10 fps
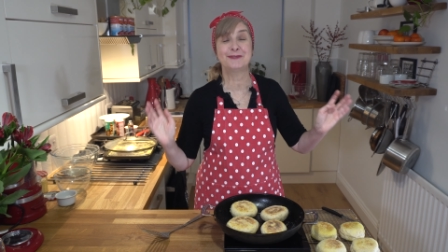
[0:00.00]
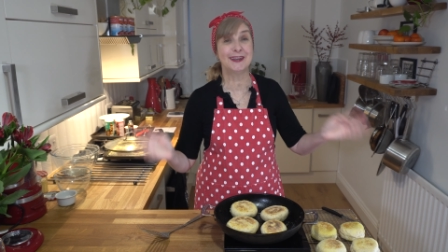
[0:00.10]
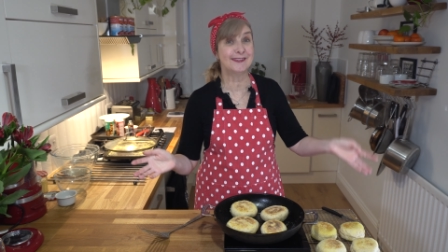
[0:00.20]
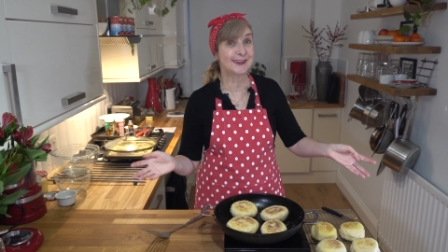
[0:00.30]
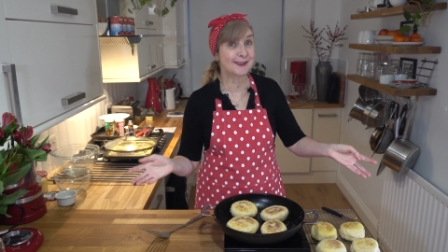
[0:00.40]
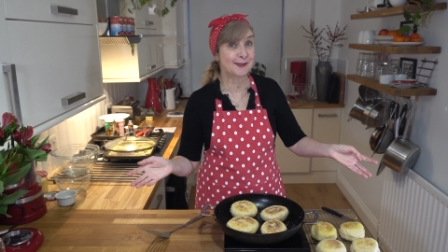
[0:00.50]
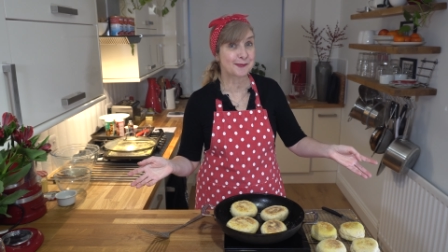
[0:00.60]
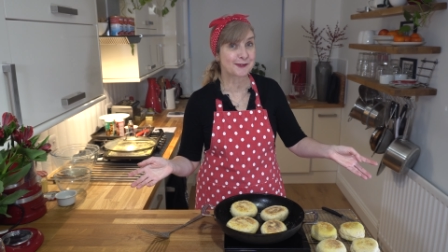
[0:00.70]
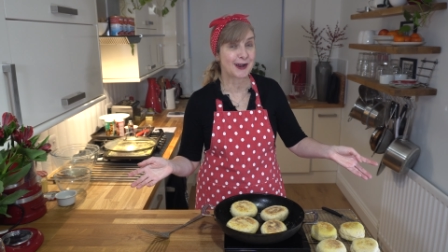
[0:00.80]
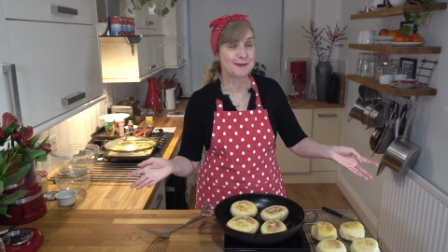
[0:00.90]
Consider
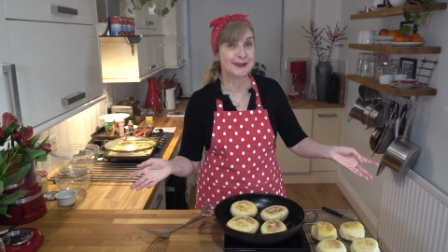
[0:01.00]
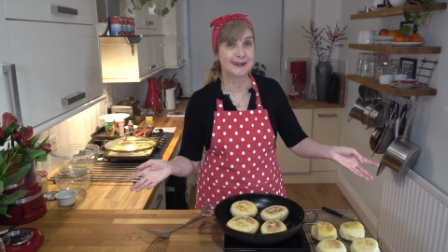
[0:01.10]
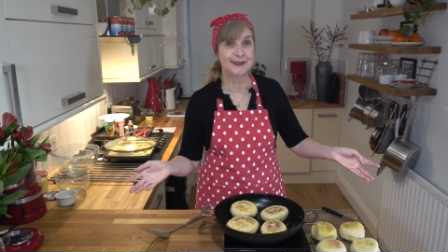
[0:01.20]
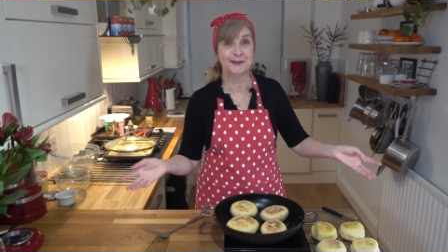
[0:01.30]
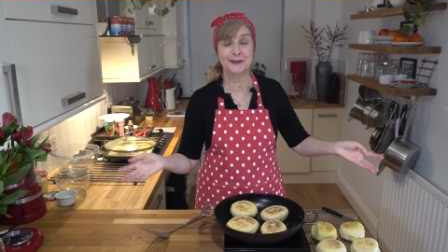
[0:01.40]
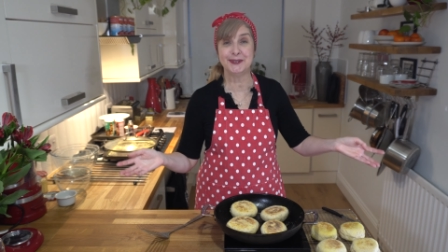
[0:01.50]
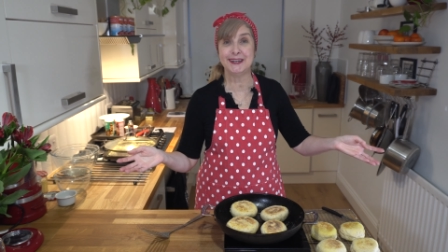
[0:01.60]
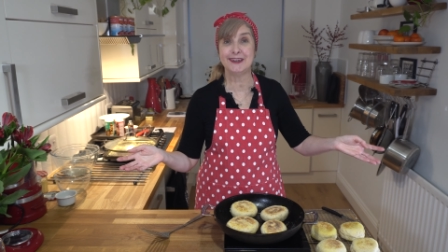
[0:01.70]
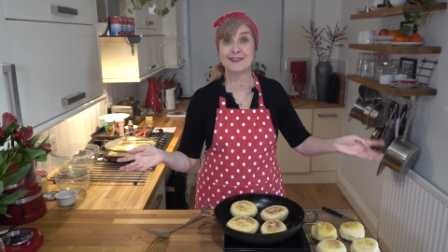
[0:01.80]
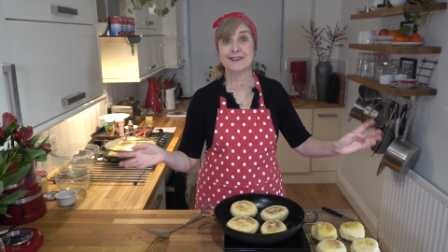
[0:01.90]
subscribing. All you
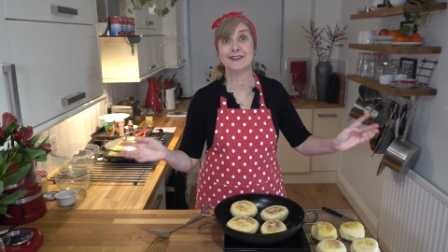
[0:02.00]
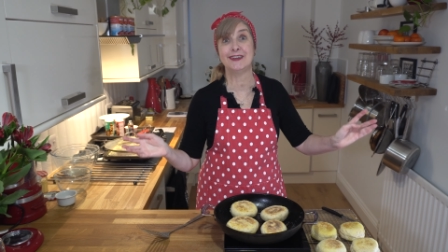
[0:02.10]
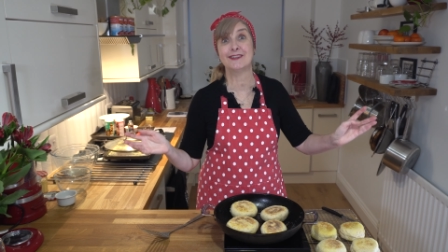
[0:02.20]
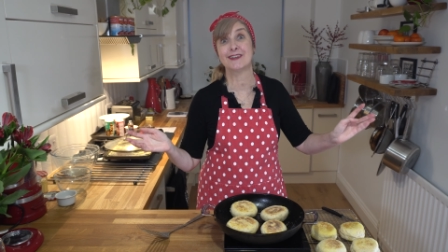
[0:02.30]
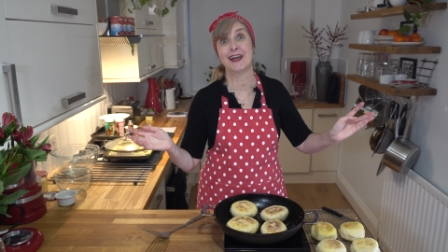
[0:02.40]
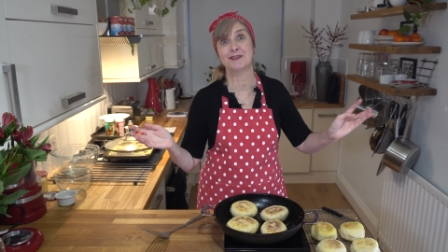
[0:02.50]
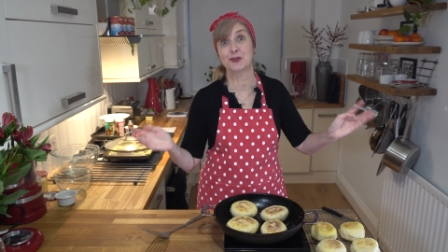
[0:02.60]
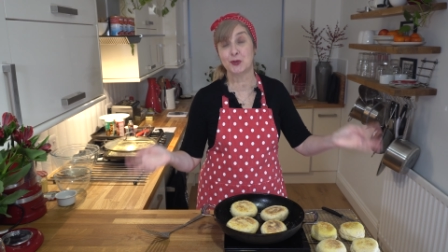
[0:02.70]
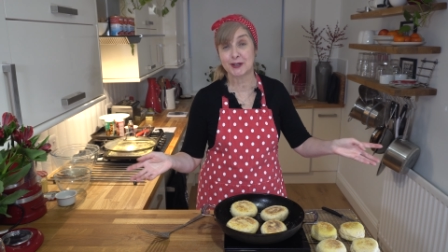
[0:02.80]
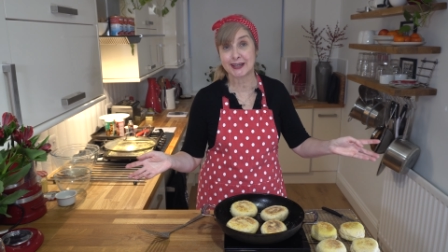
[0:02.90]
need is to have a
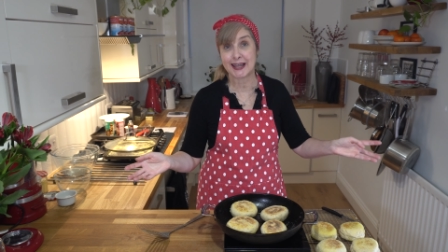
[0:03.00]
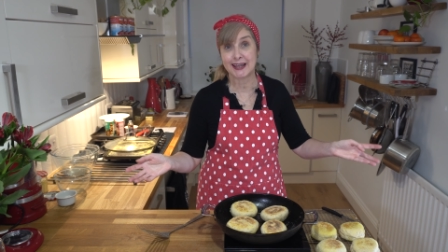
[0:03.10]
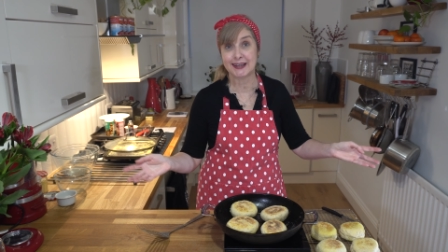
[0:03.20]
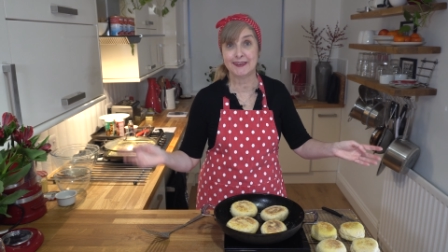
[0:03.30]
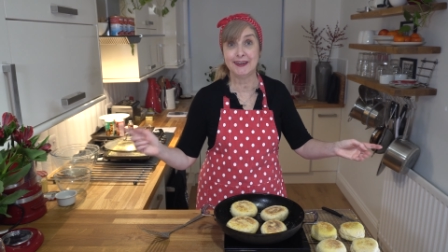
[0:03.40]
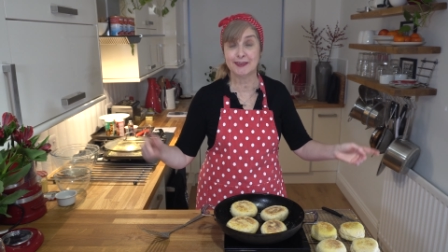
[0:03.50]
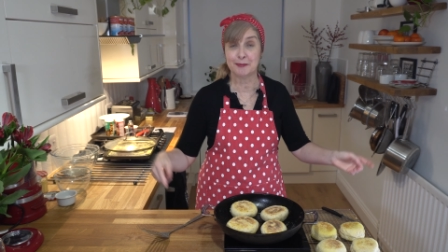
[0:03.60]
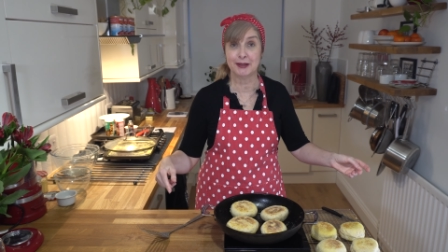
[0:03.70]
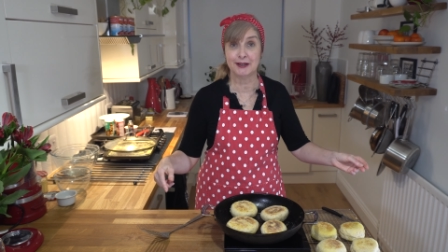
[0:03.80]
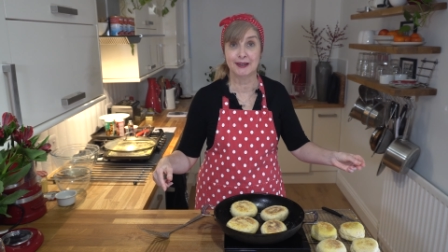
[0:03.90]
Google account and hit the
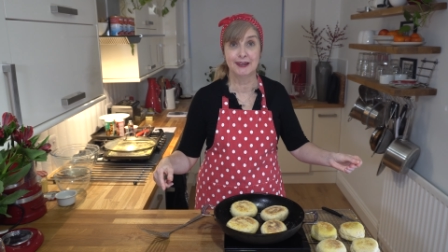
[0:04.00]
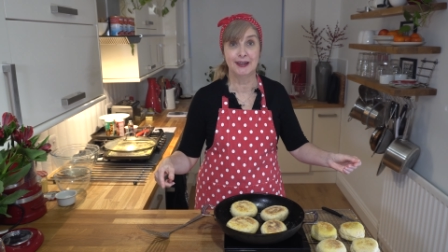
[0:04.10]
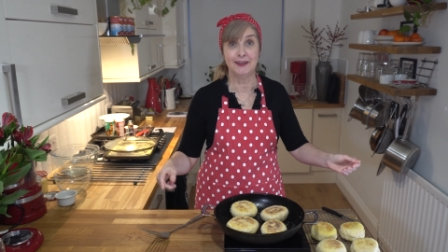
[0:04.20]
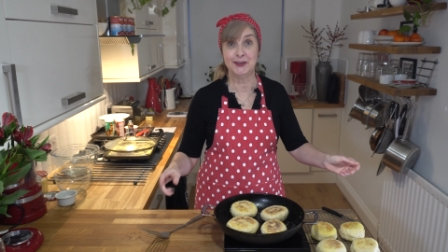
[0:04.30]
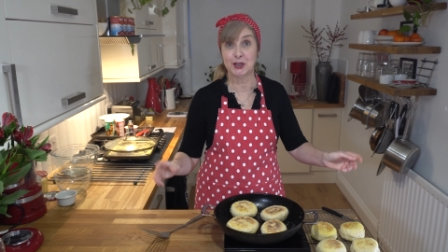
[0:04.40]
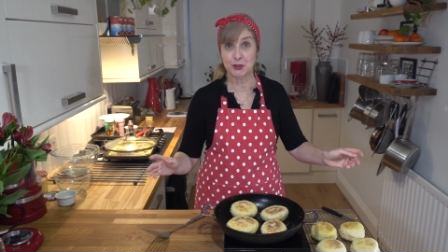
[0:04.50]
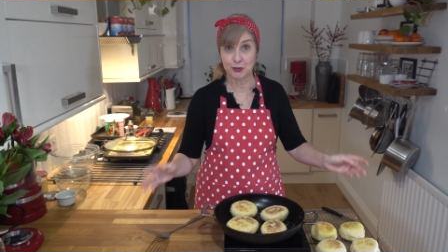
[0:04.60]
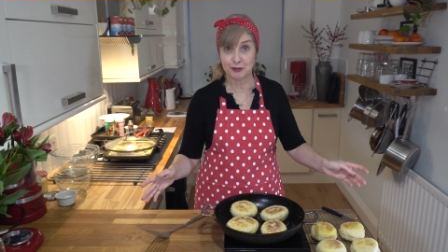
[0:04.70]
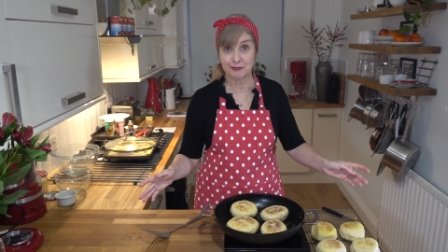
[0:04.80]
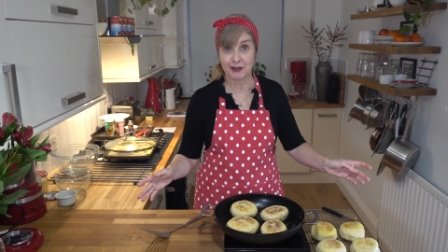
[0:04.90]
bell and you get
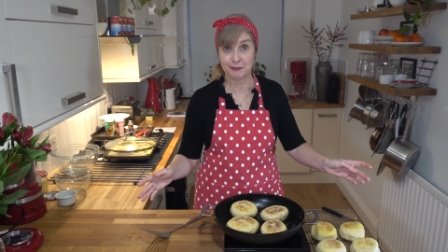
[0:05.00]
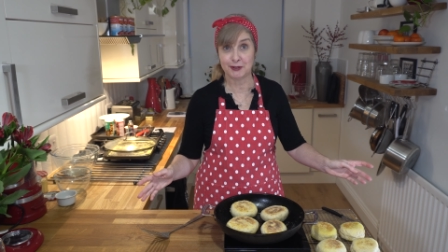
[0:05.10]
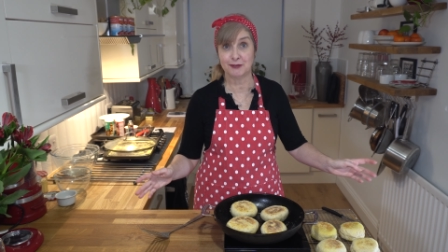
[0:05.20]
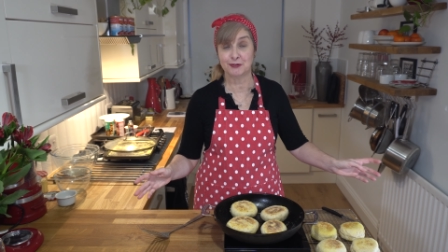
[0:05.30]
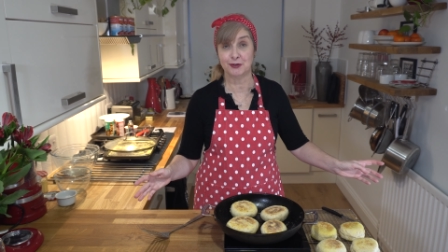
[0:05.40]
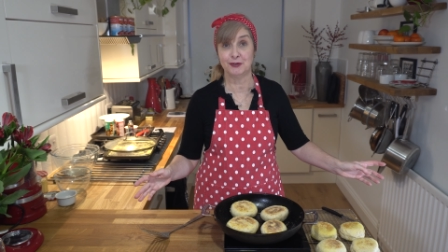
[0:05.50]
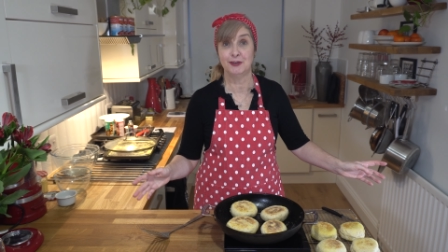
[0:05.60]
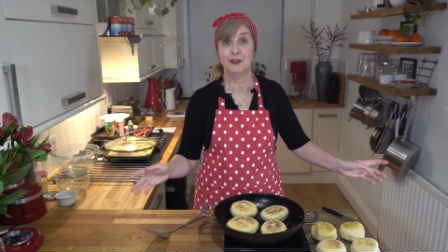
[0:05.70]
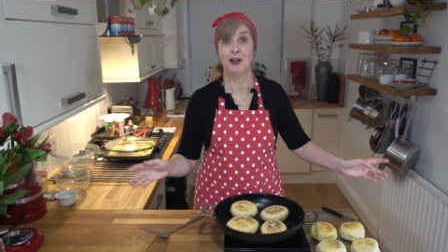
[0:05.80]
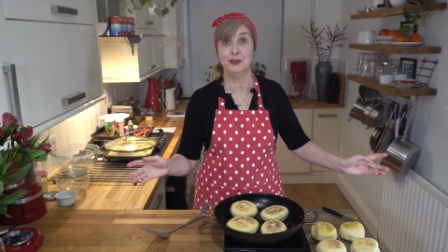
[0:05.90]
notified when I've got
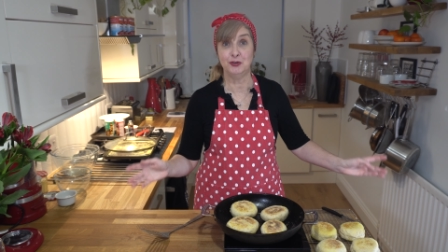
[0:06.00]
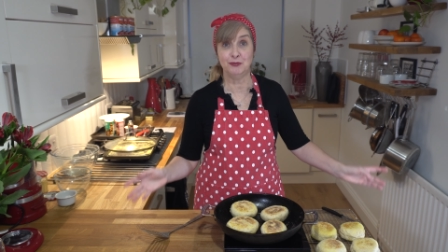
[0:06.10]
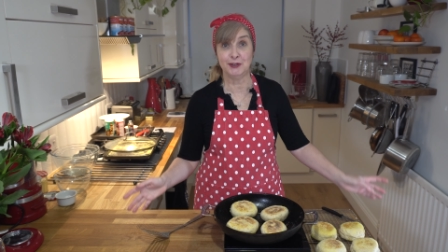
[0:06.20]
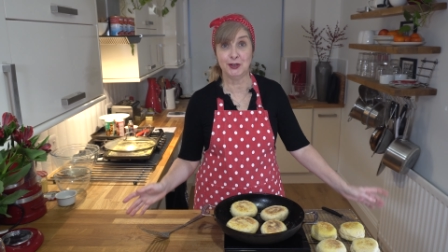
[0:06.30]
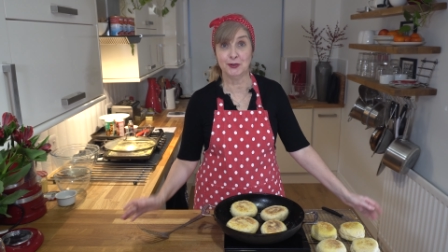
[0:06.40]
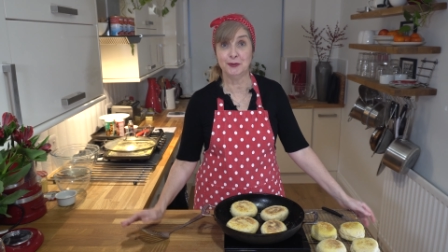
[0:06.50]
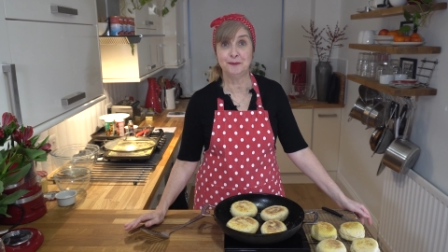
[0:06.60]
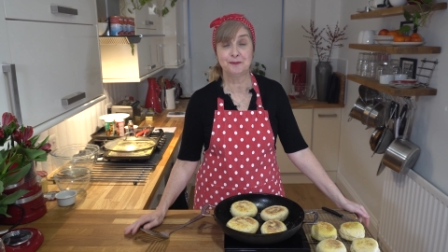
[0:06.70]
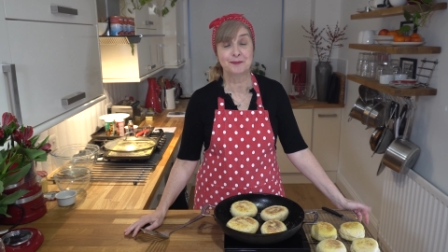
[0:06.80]
a new video.